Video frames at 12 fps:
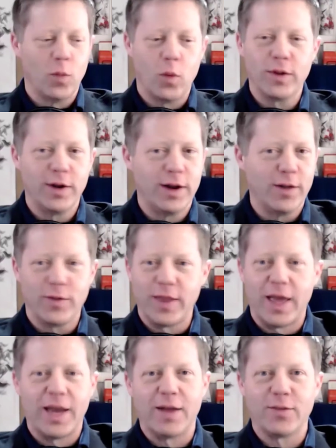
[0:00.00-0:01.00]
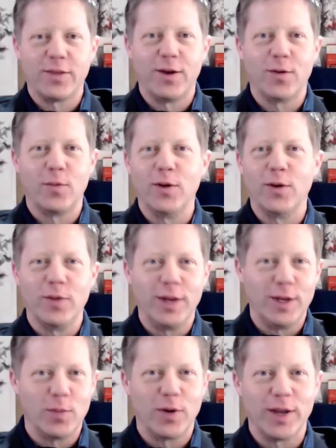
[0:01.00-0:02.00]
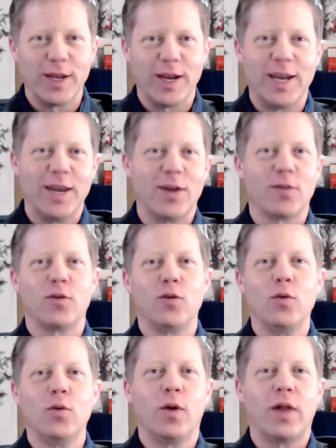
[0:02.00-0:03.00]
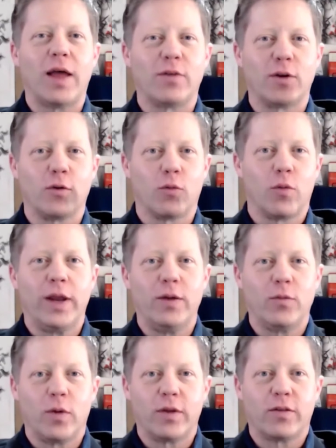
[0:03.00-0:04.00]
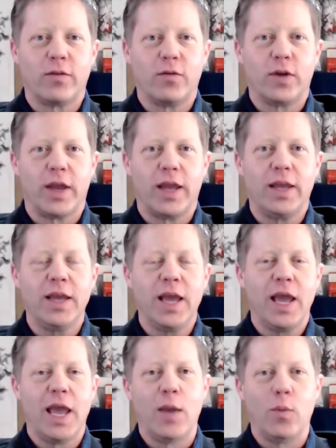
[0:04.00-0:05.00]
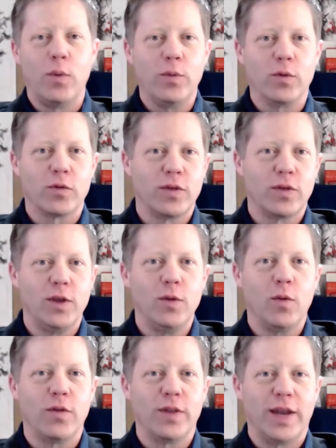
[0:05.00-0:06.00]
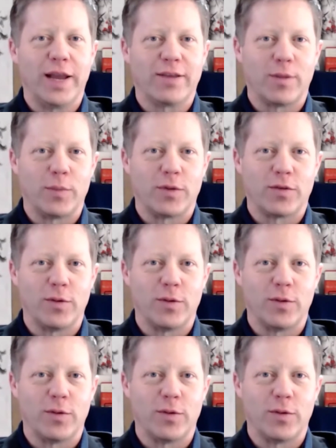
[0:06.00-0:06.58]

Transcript: than enough of that out there. We don't need to bring it in here. So you all have a great rest of your day, and we will see you on the next episode.